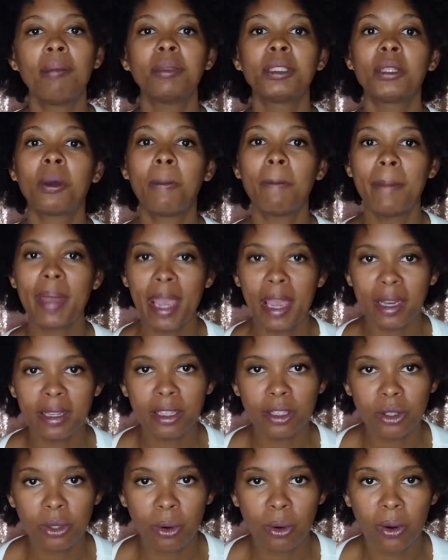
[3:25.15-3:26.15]
So
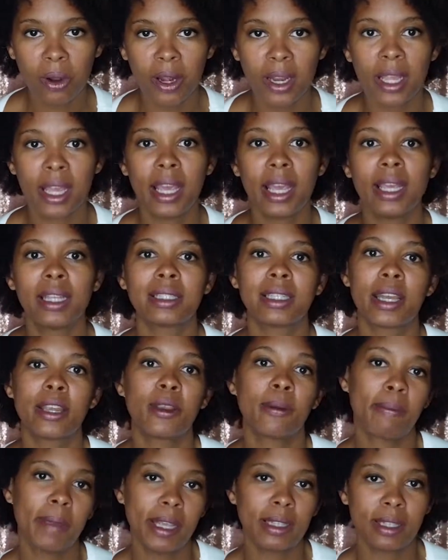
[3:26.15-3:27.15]
mandatory is
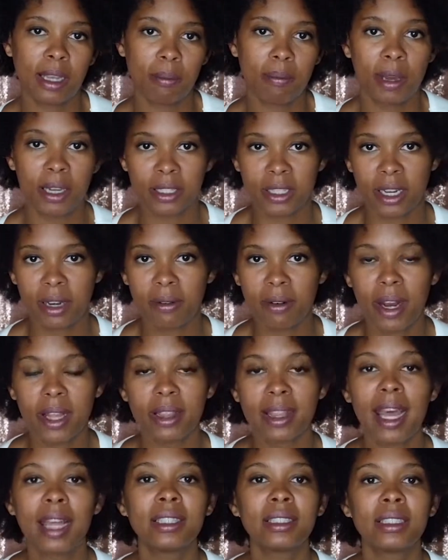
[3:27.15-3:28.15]
your basic budget,
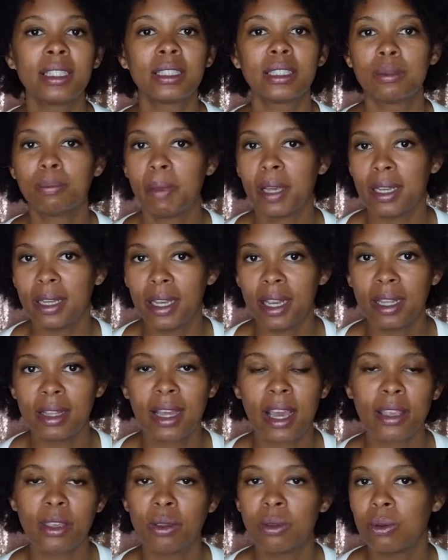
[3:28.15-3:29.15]
right? That's the spending
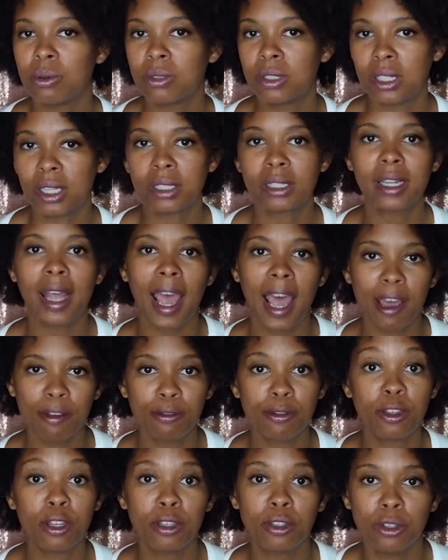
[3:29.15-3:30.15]
that you just
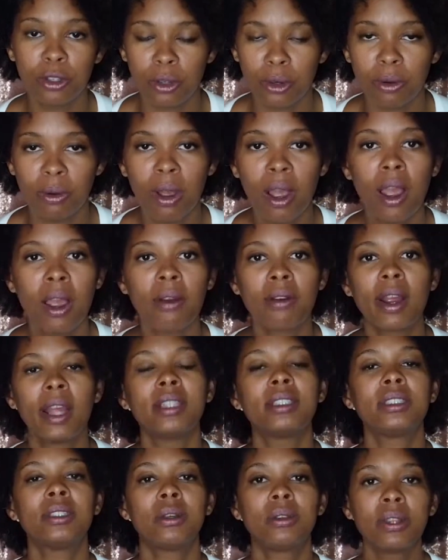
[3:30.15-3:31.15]
have to do,
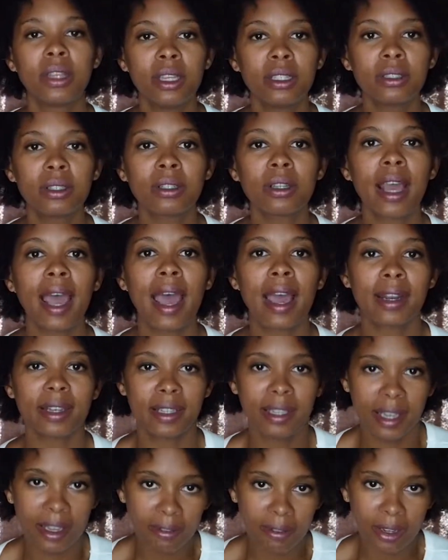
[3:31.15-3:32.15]
right? So these are the
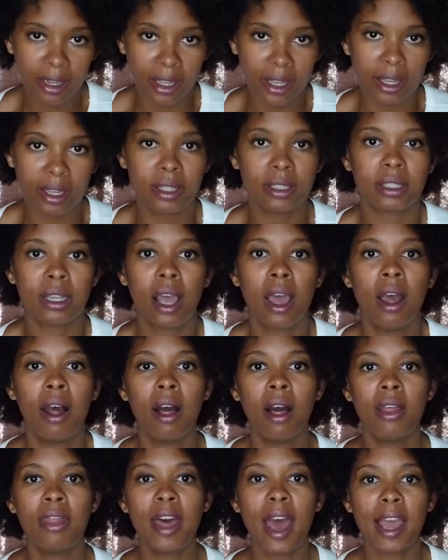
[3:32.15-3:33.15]
activities
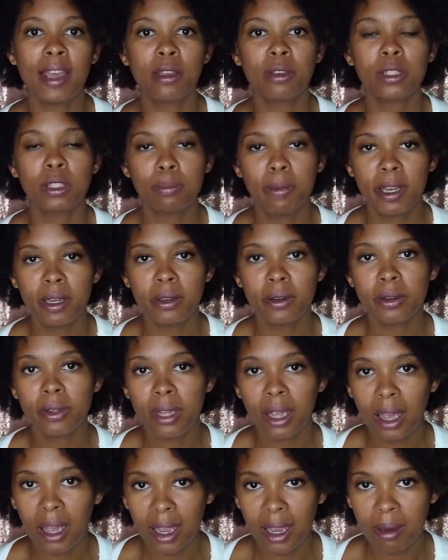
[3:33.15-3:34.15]
that you spend your
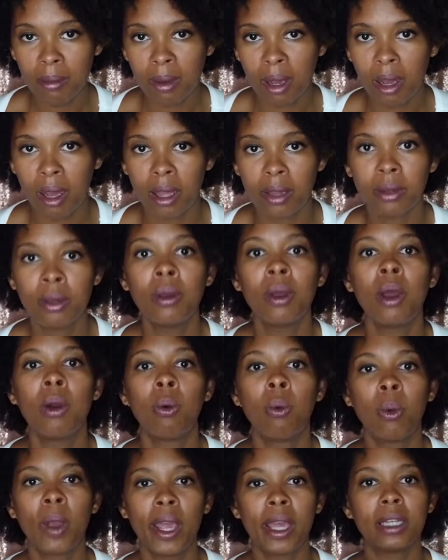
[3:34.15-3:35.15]
time on,
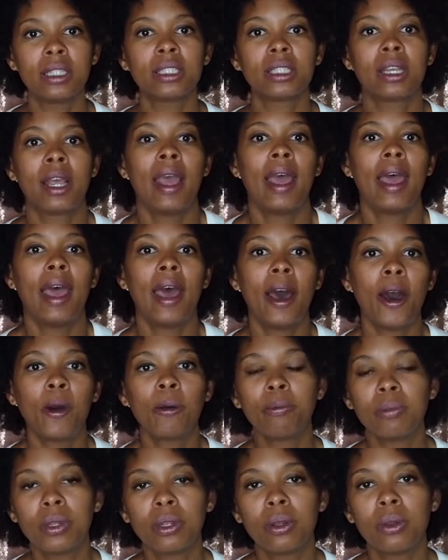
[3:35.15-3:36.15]
which
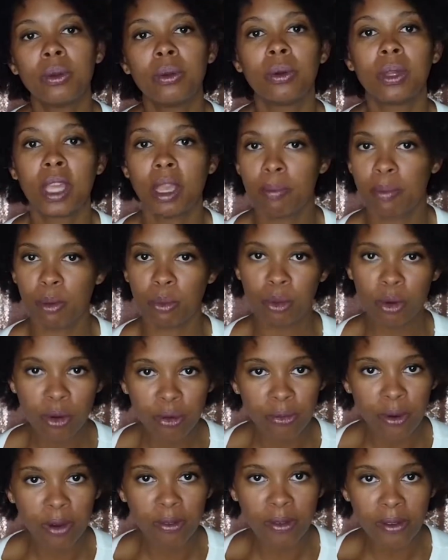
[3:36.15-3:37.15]
help to keep a
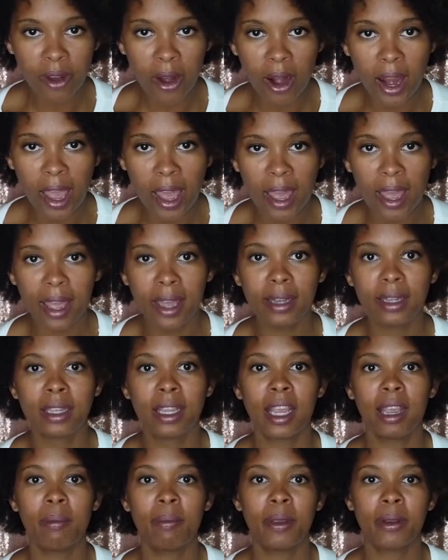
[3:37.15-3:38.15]
roof over your head,
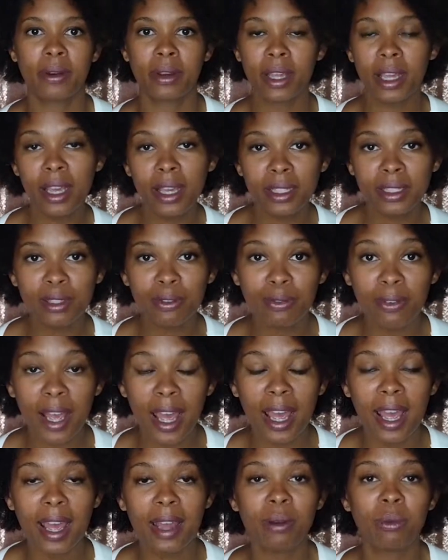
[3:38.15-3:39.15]
keep your kids
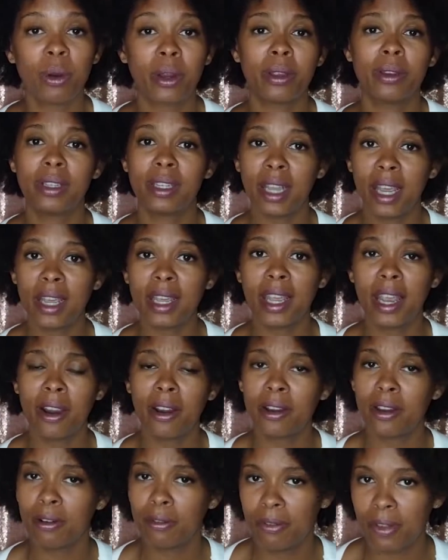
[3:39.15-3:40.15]
fed, where you take
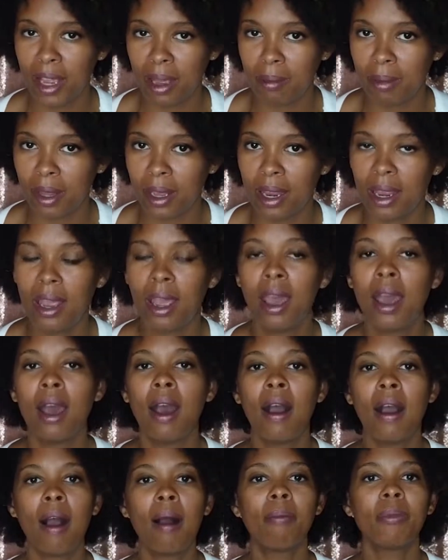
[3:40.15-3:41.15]
care of your family.
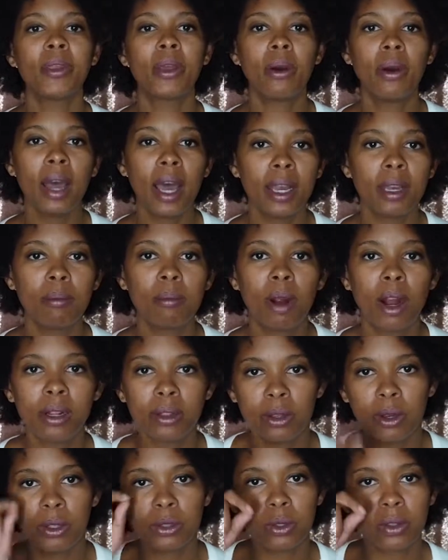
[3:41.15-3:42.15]
Go ahead and
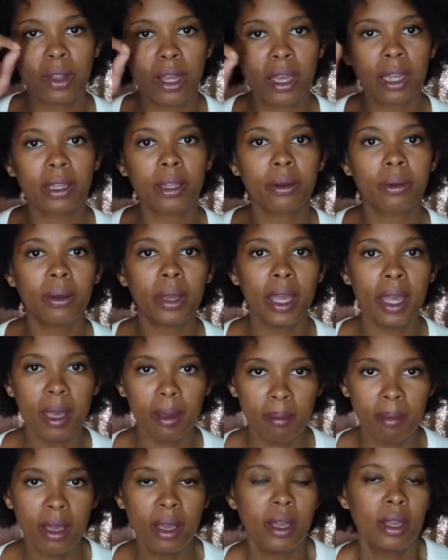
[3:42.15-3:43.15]
mark those with a little
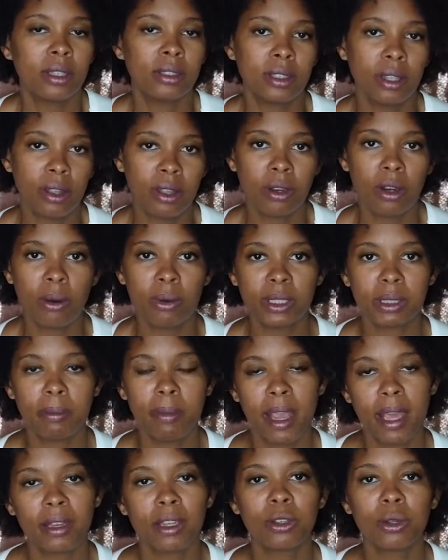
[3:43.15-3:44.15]
M so that you know it's
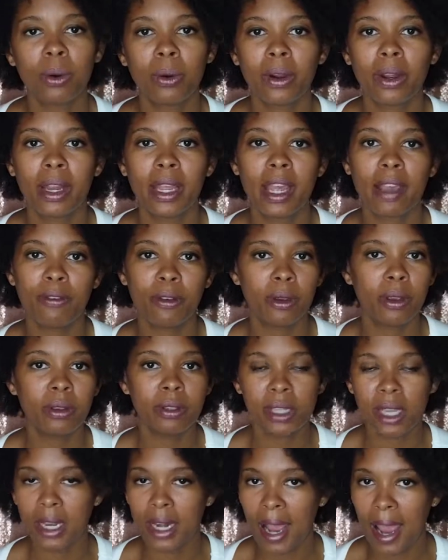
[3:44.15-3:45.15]
mandatory. If you're
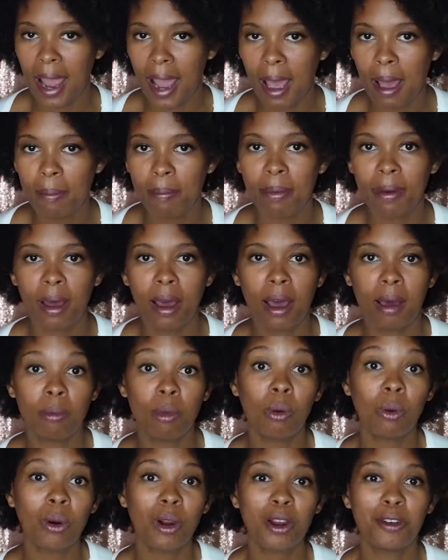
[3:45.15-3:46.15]
using an app,
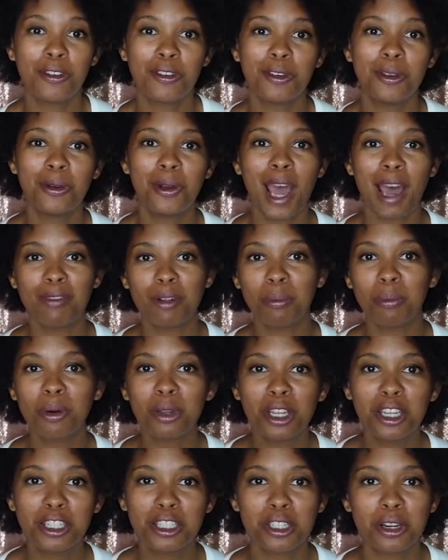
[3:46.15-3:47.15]
or if you have a
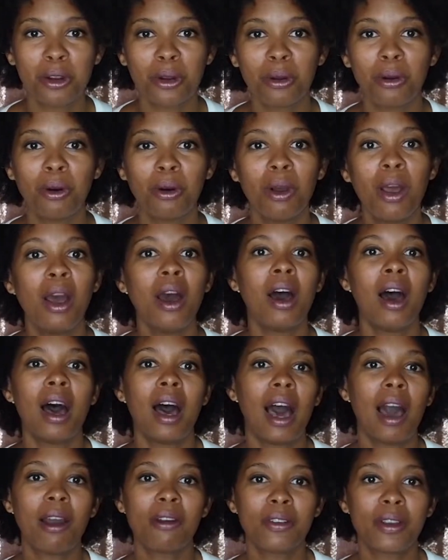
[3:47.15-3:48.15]
bullet journal,
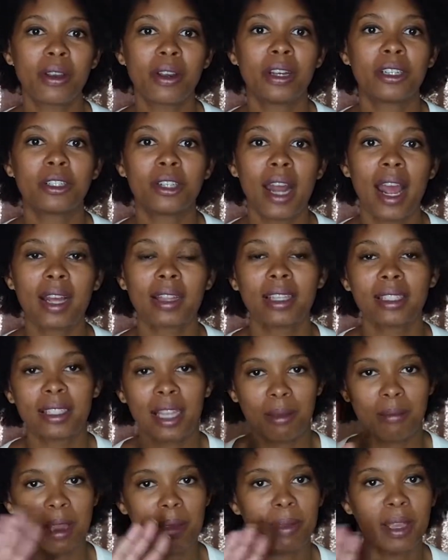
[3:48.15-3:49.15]
however you're going to track this,
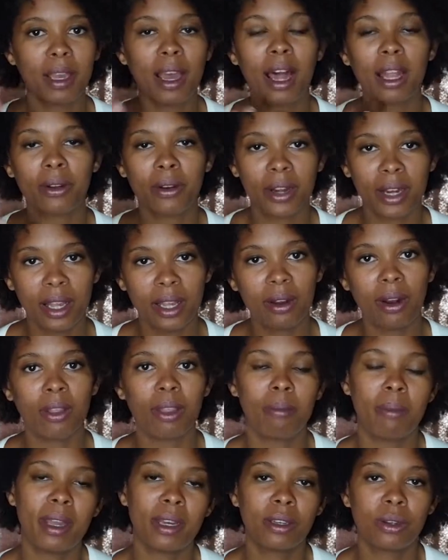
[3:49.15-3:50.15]
maybe color it in. All
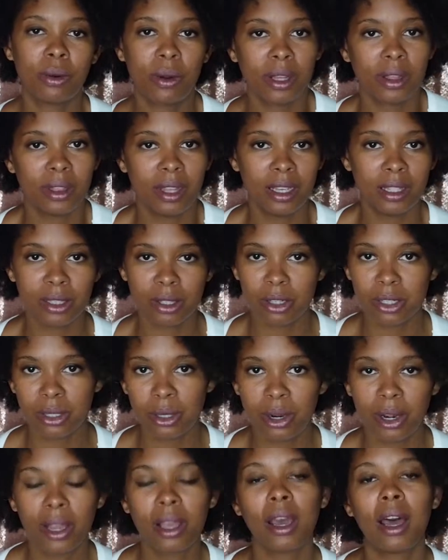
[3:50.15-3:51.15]
the mandatory things are a
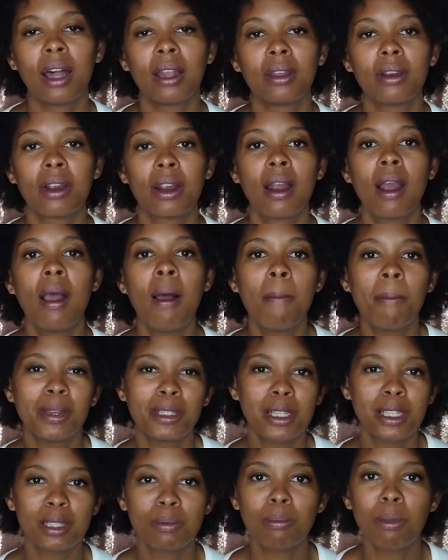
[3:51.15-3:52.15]
certain color,
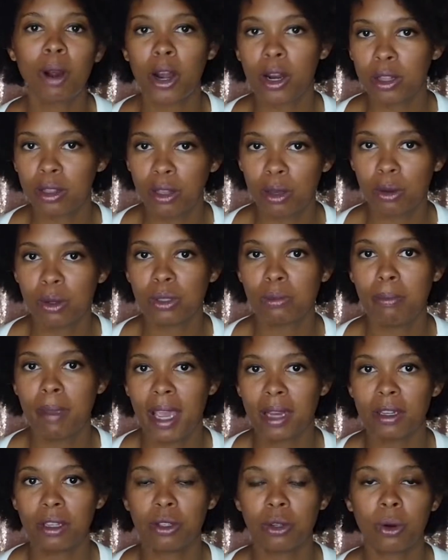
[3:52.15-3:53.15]
but just mark those
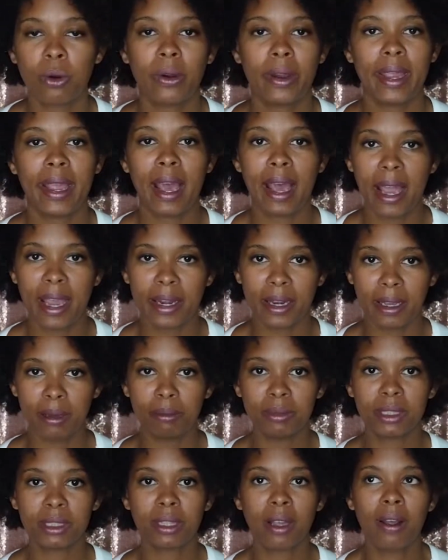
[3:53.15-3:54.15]
mandatory
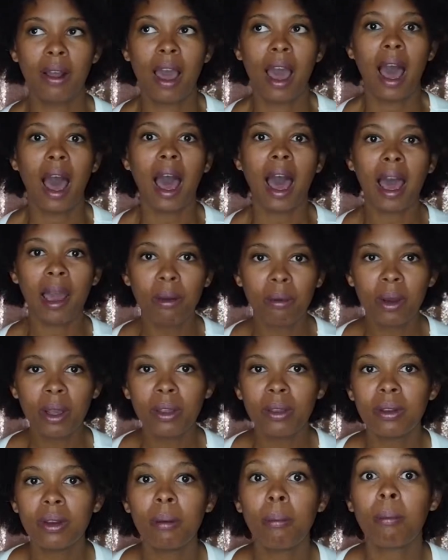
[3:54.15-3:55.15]
items. I
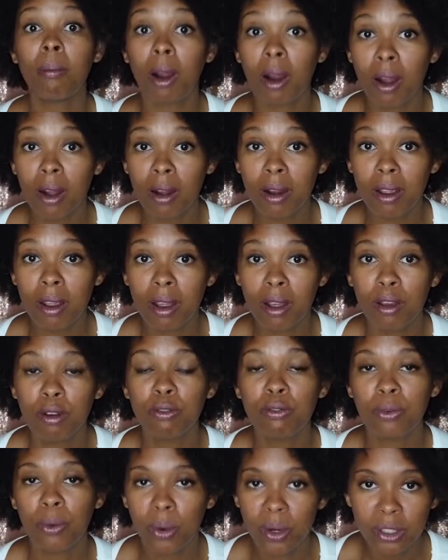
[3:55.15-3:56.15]
want you to mark
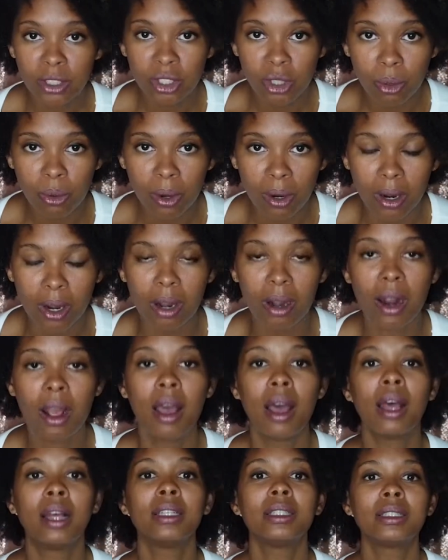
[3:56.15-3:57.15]
for sure
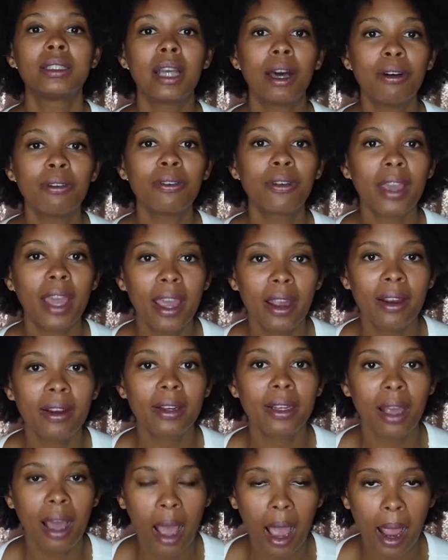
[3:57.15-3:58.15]

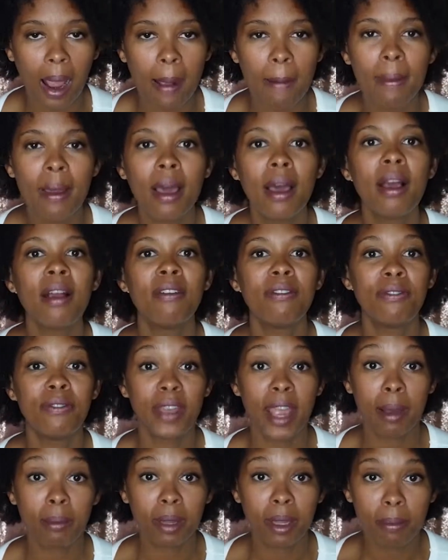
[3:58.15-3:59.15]
self-care time,
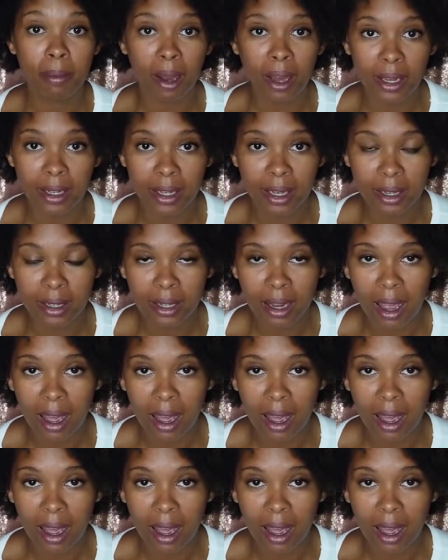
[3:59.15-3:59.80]
family bonding